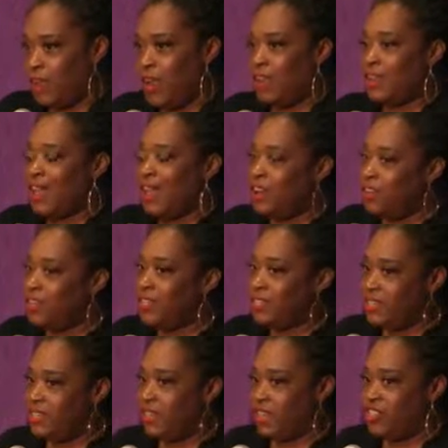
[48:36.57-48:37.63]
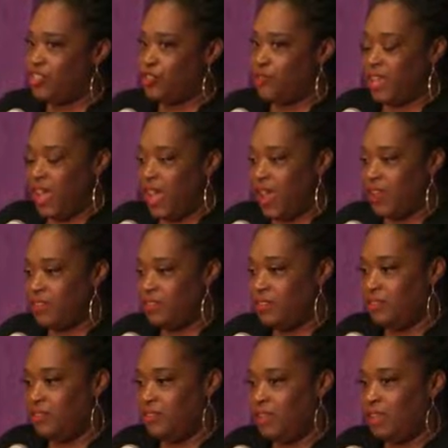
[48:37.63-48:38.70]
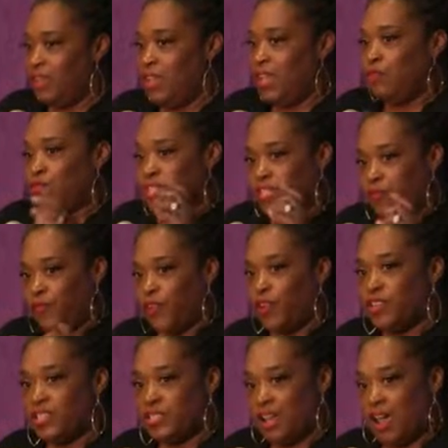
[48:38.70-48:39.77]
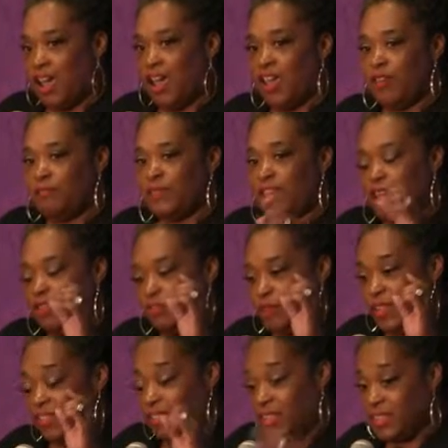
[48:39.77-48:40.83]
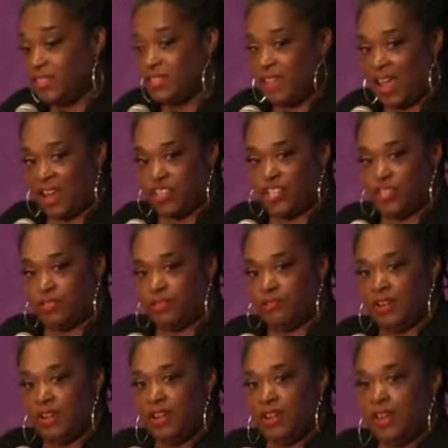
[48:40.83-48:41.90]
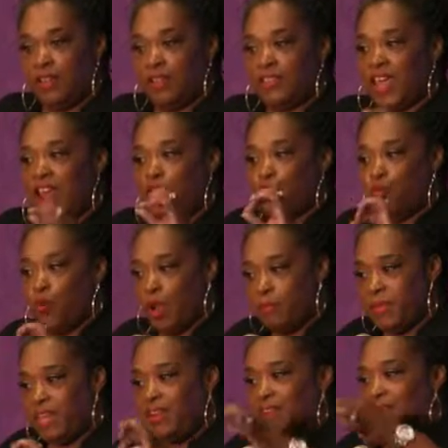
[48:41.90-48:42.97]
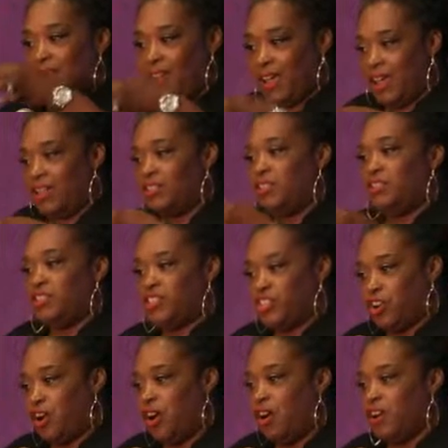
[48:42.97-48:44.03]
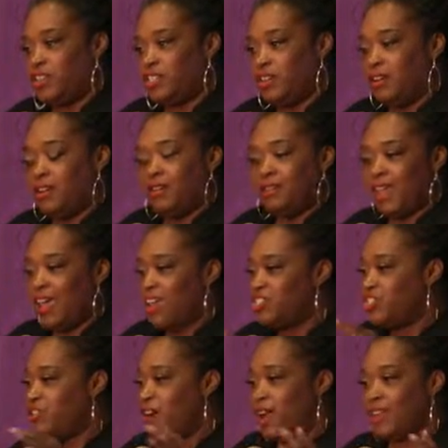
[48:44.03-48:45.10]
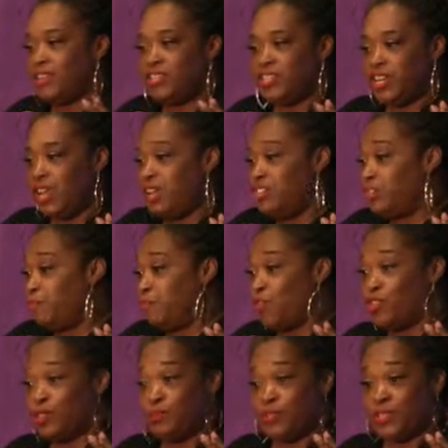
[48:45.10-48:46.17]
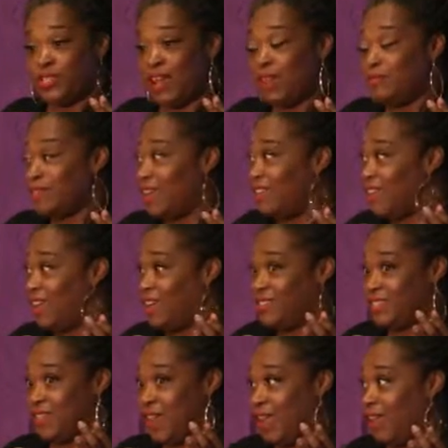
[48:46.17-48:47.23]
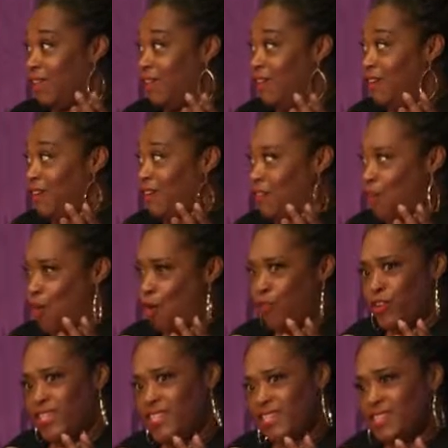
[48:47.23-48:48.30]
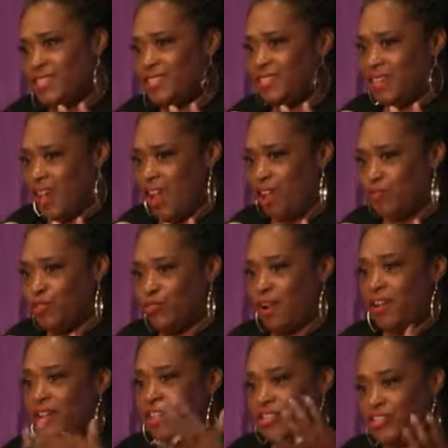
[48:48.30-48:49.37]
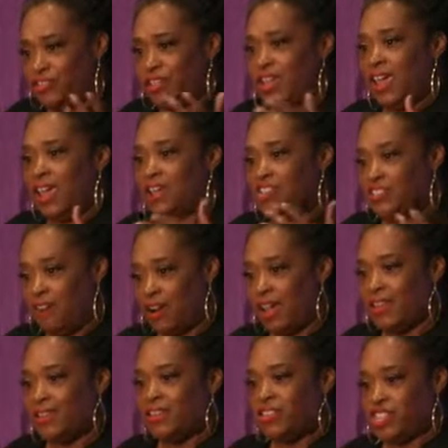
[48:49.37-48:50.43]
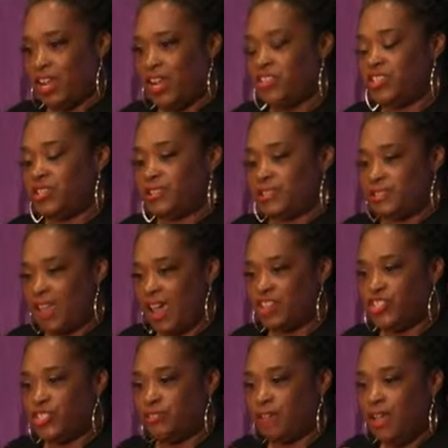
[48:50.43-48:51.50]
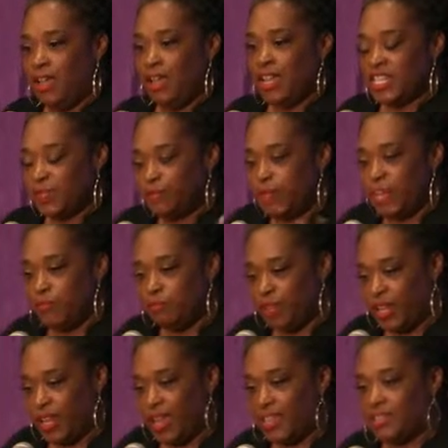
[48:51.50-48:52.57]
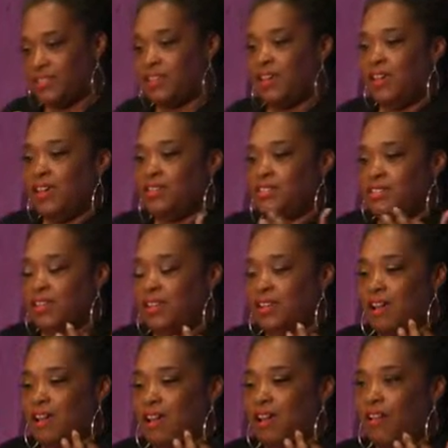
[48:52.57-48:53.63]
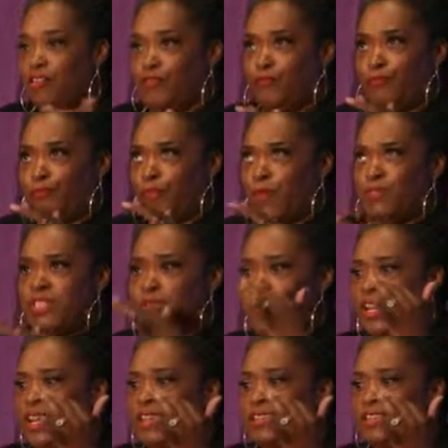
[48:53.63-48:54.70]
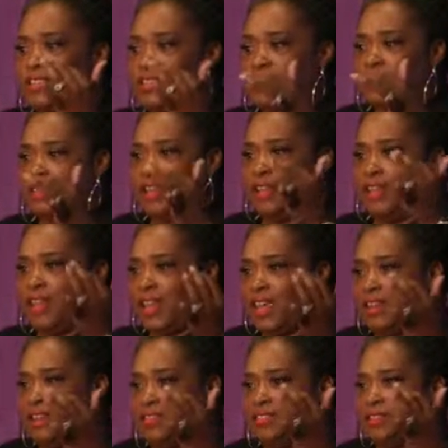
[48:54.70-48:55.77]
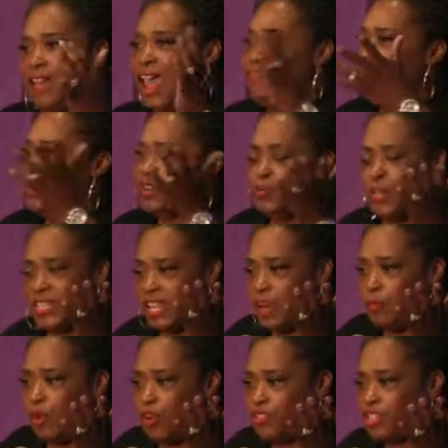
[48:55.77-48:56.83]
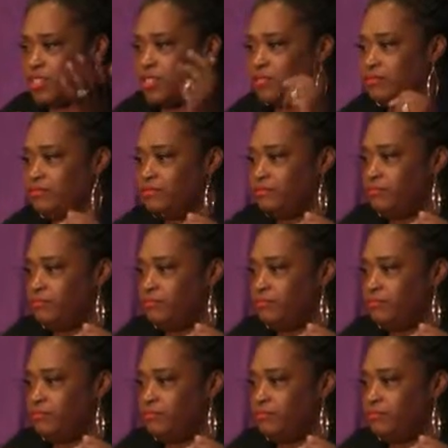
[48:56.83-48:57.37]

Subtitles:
And not only did they do that, it was the first time that with this statute that women led the charge. They had tried to change it multiple times. I think it's like over 60 times throughout history they had tried to change the statute. It's been in place since, it was in place since after the Louisiana Purchase.